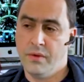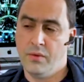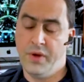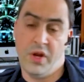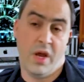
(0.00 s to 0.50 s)

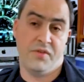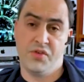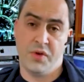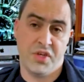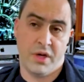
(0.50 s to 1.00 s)
We don't have a
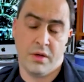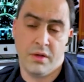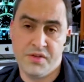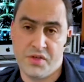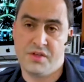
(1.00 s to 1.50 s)
stretcher.
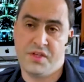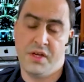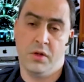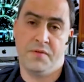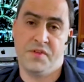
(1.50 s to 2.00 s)
It's just
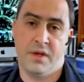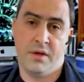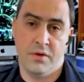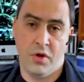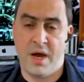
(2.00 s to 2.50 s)
single
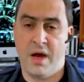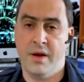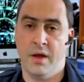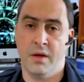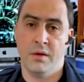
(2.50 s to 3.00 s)
officer, no
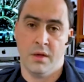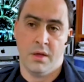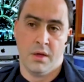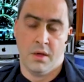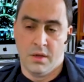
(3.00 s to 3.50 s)
partner,
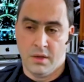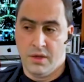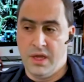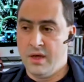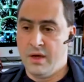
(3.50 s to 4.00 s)

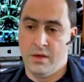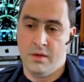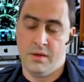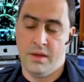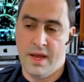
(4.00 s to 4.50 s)
gear,
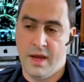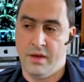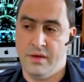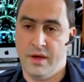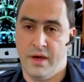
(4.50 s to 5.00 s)

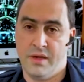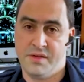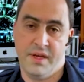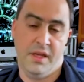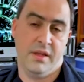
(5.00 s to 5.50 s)
and
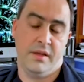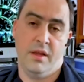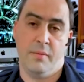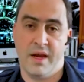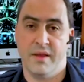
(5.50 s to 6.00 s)
seat
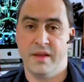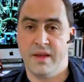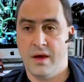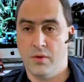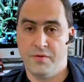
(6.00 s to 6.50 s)
in the back of the
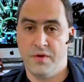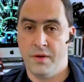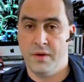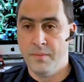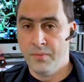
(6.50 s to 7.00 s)
car or the
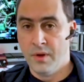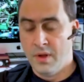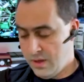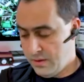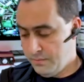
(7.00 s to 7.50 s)
front.
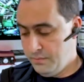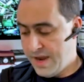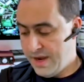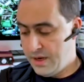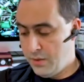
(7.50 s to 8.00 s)

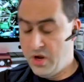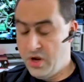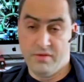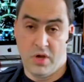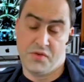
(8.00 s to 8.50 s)
and we
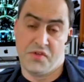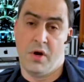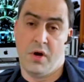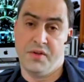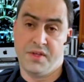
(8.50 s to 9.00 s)
don't have lights or
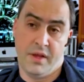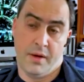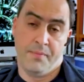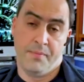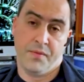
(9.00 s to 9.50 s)
sirens
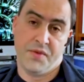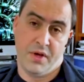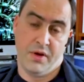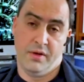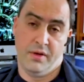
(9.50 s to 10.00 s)
either.
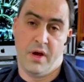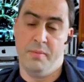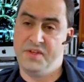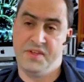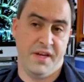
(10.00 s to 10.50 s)
So I
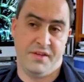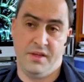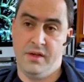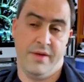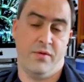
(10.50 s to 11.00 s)
miss
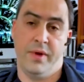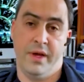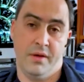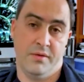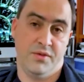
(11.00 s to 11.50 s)
Daisy
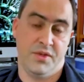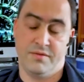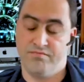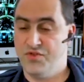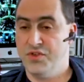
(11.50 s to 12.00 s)
everywhere.
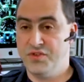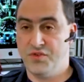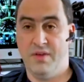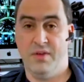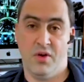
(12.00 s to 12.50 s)
Just
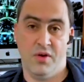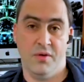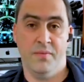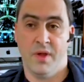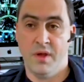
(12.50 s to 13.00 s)
drive along.